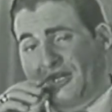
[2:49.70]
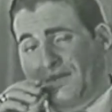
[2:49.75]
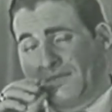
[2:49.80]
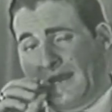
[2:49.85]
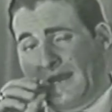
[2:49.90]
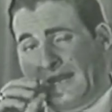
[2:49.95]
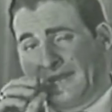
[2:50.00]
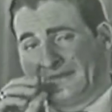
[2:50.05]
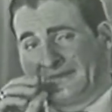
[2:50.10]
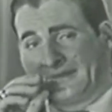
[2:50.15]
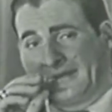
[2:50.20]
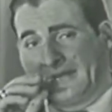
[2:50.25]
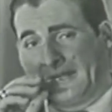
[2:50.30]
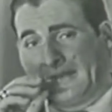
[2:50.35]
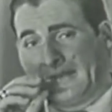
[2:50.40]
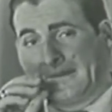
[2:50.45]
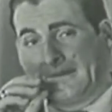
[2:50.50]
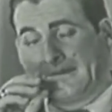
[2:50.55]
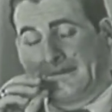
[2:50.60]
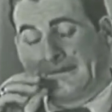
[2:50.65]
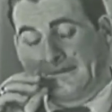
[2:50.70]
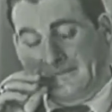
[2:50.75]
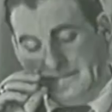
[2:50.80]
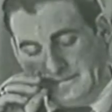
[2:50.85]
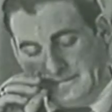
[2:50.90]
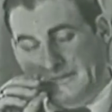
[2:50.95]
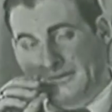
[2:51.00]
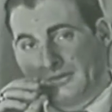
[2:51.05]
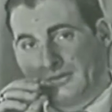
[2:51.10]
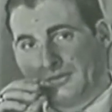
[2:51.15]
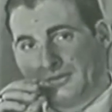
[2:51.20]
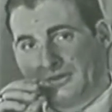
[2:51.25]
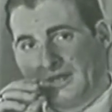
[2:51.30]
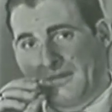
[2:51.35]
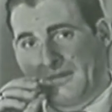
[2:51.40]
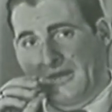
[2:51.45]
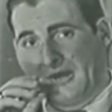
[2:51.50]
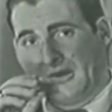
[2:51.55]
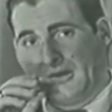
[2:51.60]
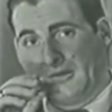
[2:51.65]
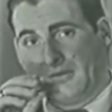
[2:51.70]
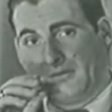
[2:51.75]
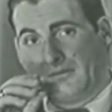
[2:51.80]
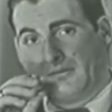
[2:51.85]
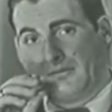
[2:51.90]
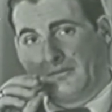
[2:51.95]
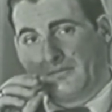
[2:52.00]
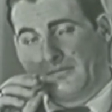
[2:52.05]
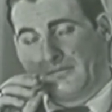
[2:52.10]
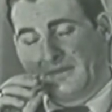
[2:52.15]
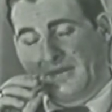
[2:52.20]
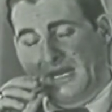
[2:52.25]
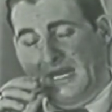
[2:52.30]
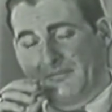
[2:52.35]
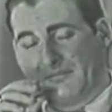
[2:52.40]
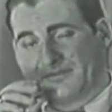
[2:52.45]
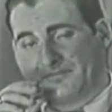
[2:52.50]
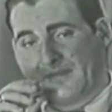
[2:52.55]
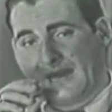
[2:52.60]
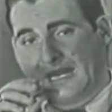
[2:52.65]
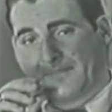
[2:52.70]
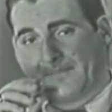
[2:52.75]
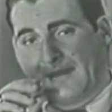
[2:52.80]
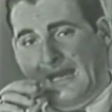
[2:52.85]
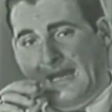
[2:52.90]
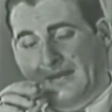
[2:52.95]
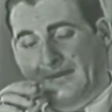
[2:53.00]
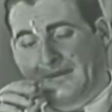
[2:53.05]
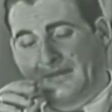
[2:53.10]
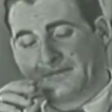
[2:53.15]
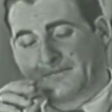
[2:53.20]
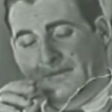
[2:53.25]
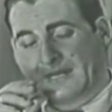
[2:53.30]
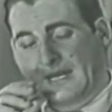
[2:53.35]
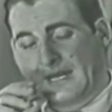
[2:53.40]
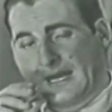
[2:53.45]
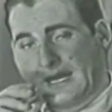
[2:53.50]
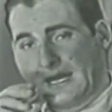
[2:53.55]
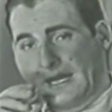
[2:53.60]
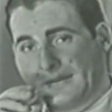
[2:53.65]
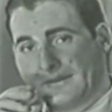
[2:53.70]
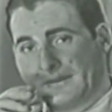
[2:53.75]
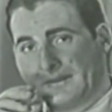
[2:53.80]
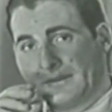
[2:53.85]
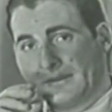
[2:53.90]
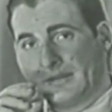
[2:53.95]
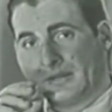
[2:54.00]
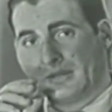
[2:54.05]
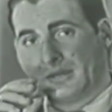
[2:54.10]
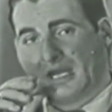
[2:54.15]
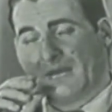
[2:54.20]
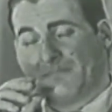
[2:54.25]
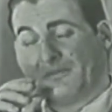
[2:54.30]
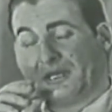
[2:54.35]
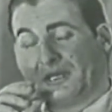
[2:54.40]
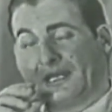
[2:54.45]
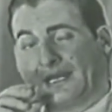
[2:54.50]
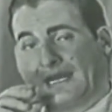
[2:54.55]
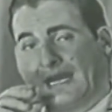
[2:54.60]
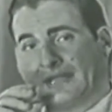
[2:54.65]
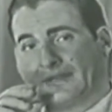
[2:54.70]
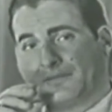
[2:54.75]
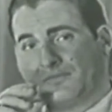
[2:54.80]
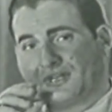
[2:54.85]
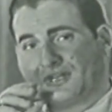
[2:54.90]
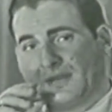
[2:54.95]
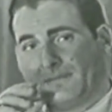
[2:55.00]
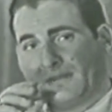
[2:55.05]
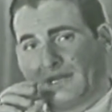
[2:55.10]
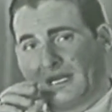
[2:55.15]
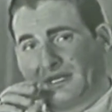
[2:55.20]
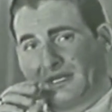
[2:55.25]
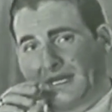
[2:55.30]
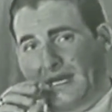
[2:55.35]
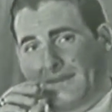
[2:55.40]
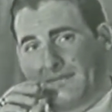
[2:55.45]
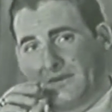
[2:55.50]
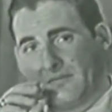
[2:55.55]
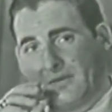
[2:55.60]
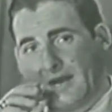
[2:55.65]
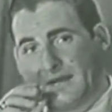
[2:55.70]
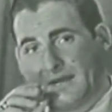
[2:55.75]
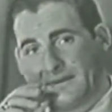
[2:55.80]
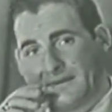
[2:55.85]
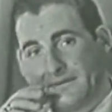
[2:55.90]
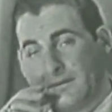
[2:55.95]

your mind, Sonny, let me know. My name's Mike Mallon. Here's my card. Get me at the Gotham Gym anytime you want.